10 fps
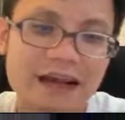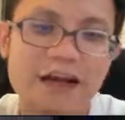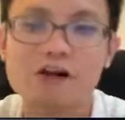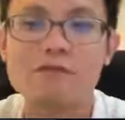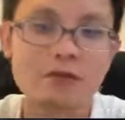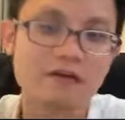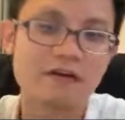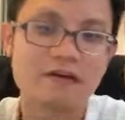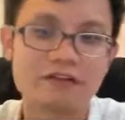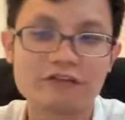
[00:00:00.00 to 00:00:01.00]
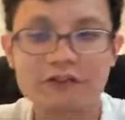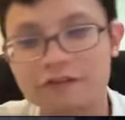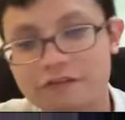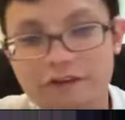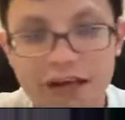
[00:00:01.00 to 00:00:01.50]
I hope you
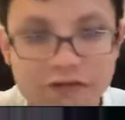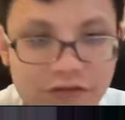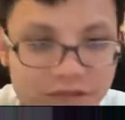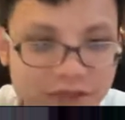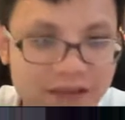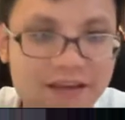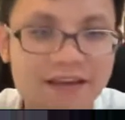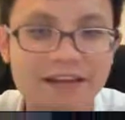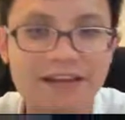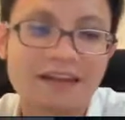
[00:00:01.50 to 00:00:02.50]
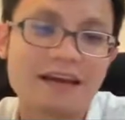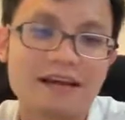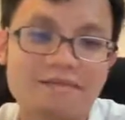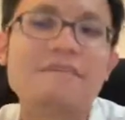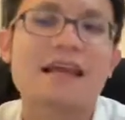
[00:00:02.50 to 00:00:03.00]
guys will be
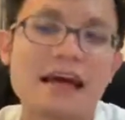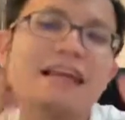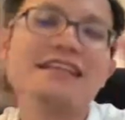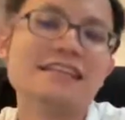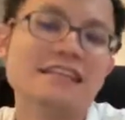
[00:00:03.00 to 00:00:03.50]
at least